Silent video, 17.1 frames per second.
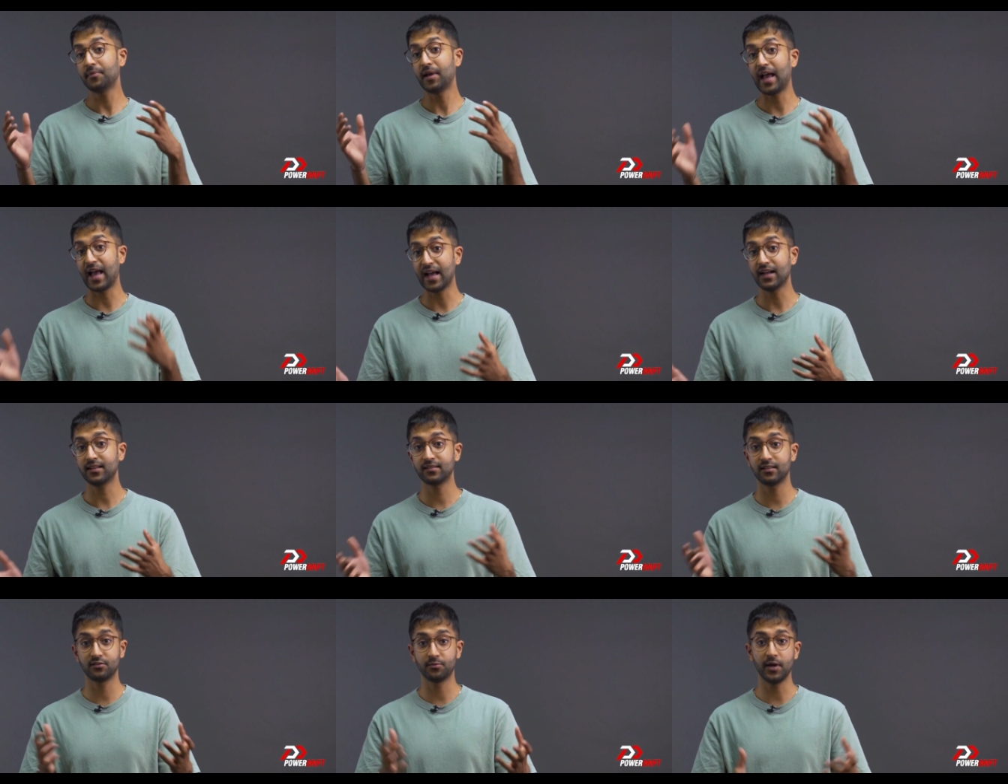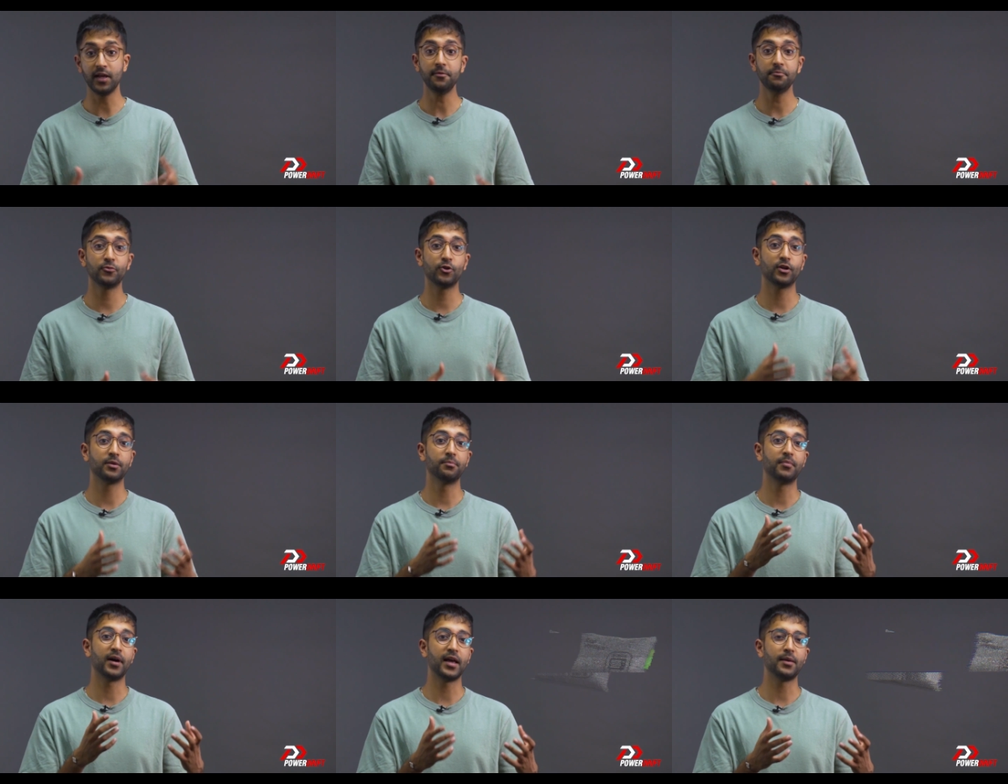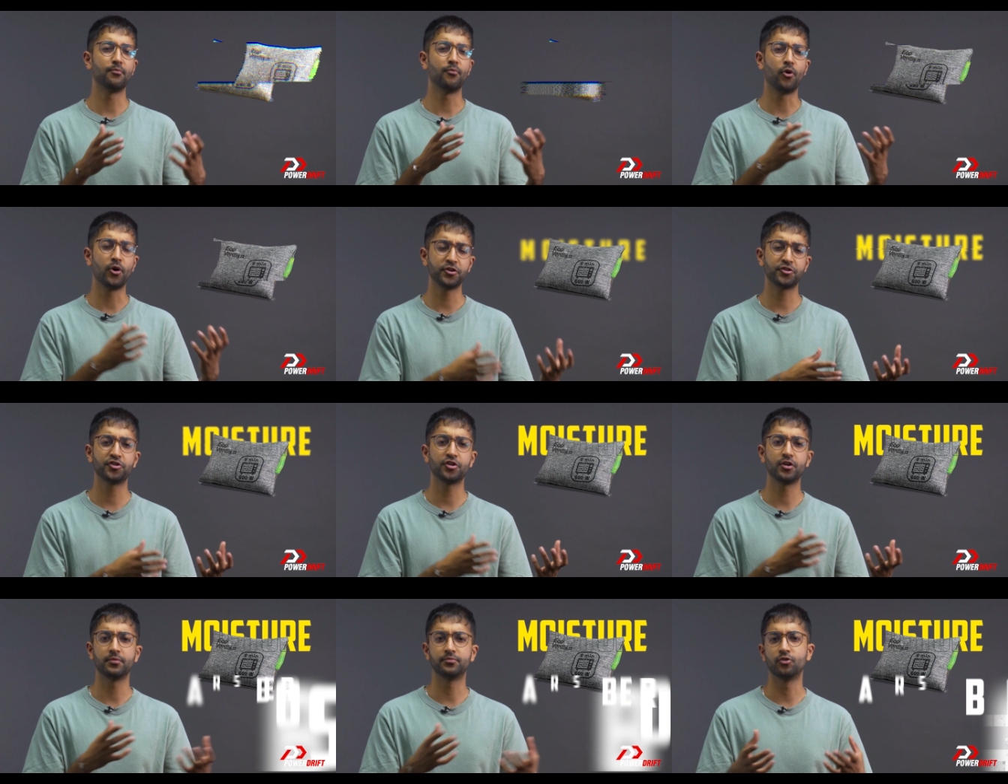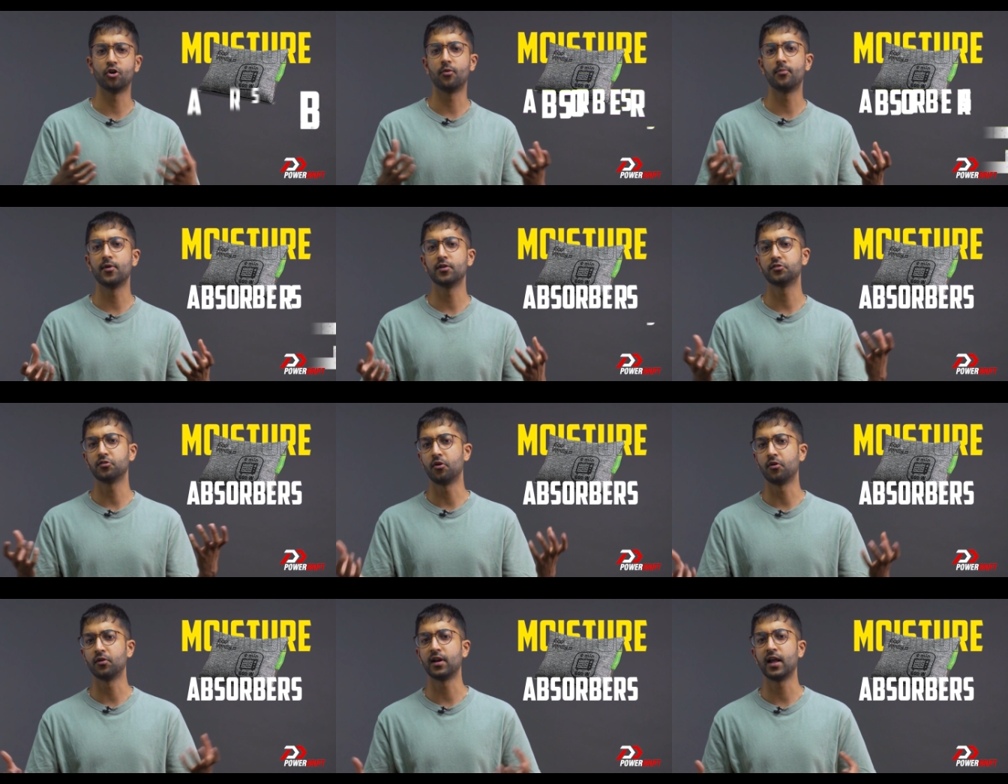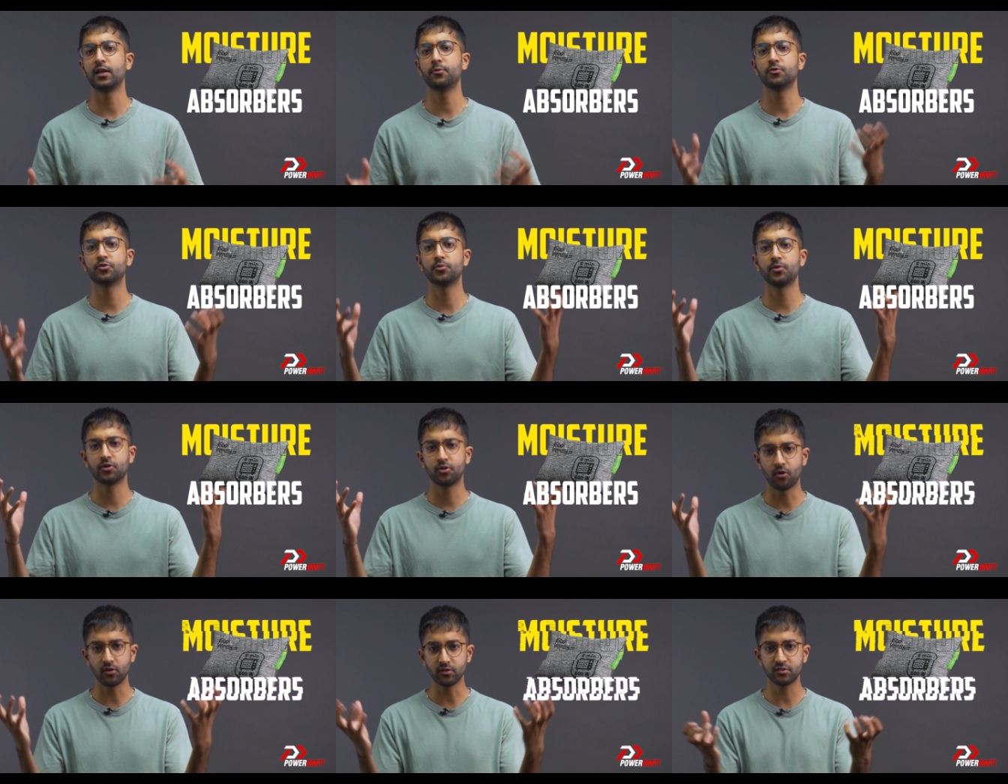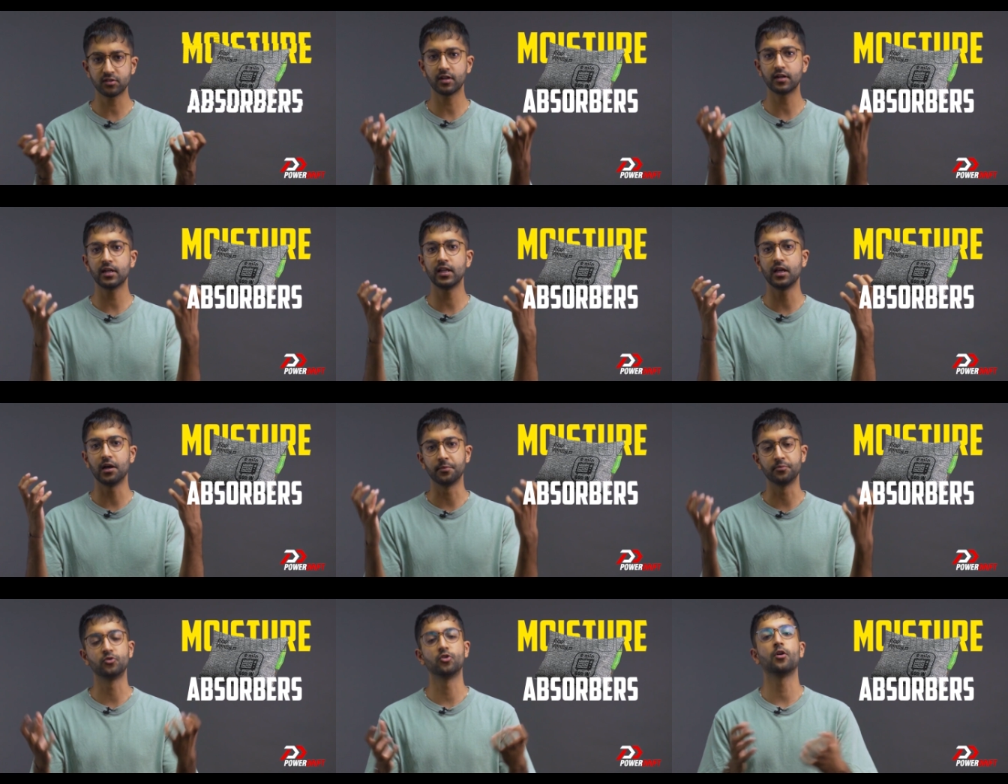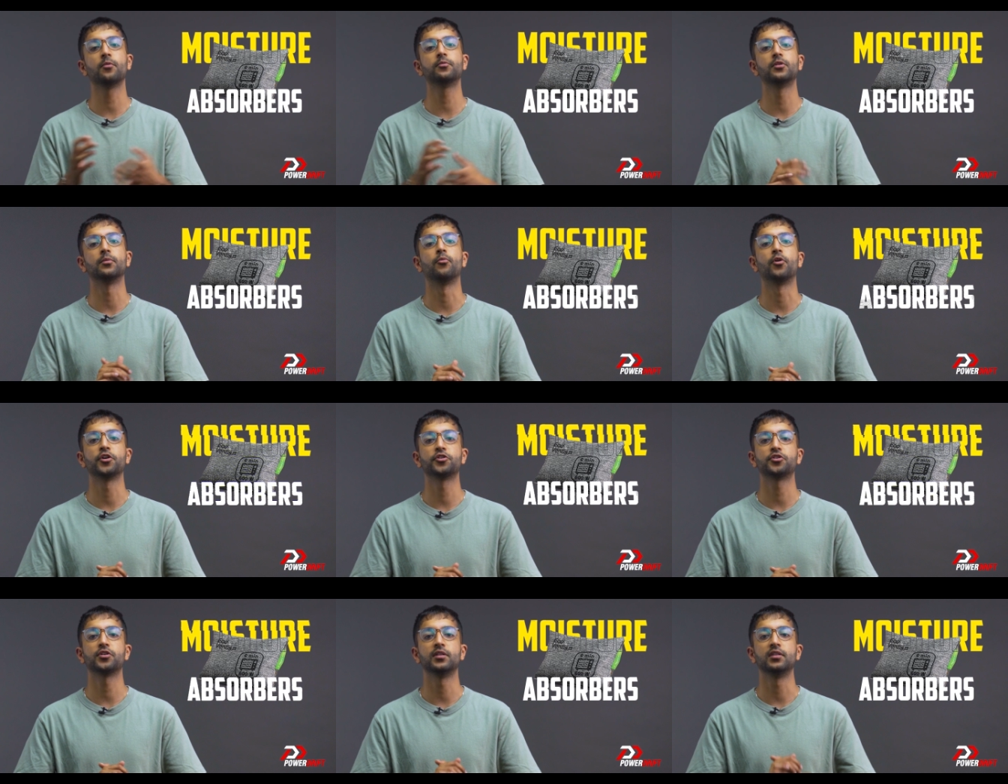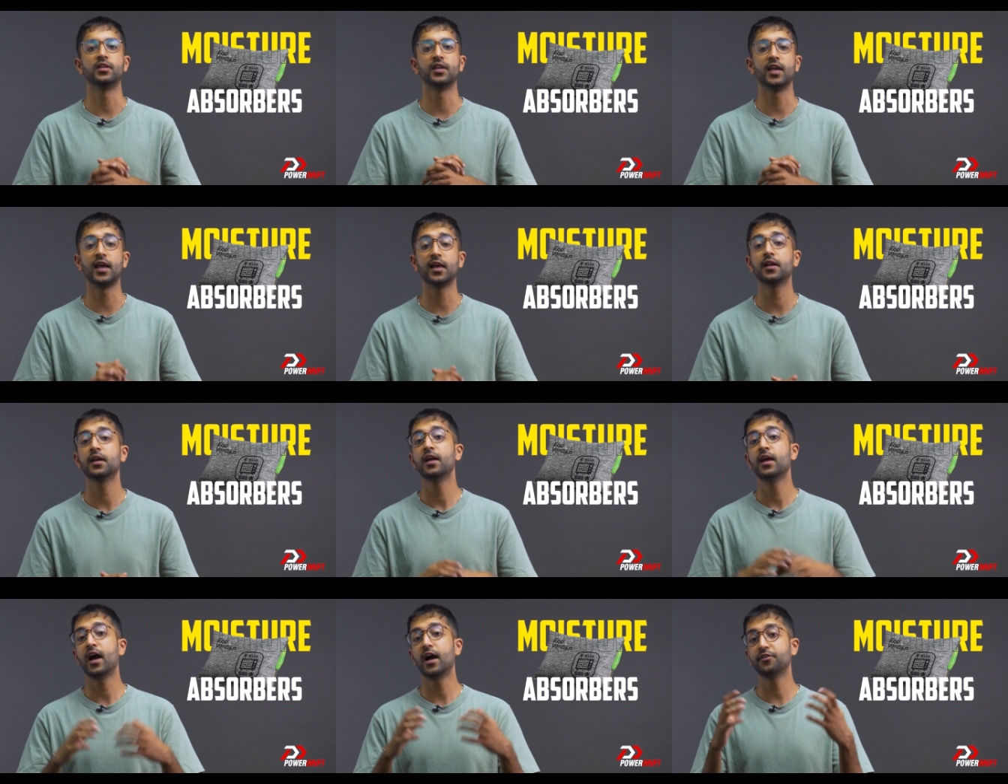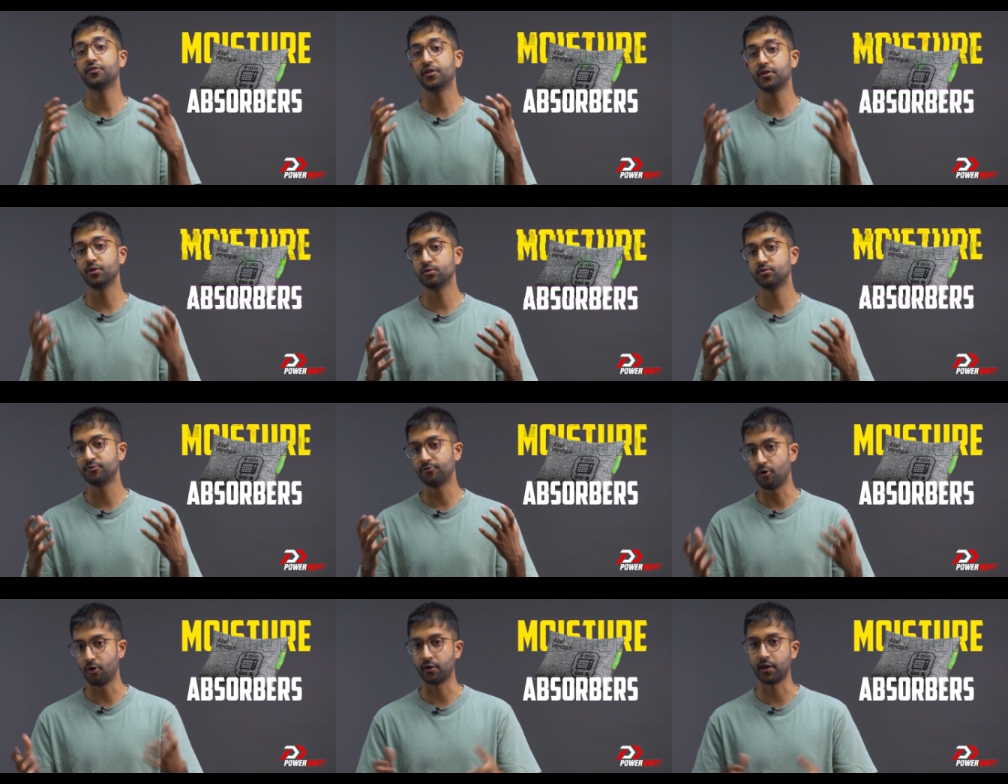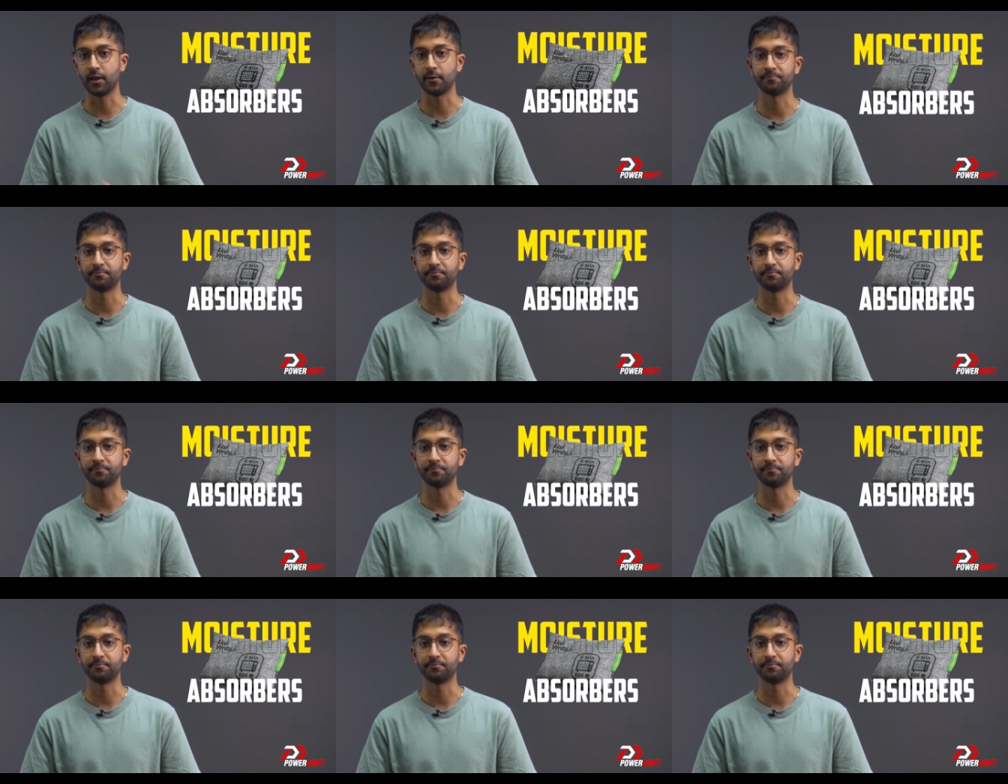hacks as well. You can buy moisture absorbers online which will constantly absorb the moisture in the air and reduce fogging.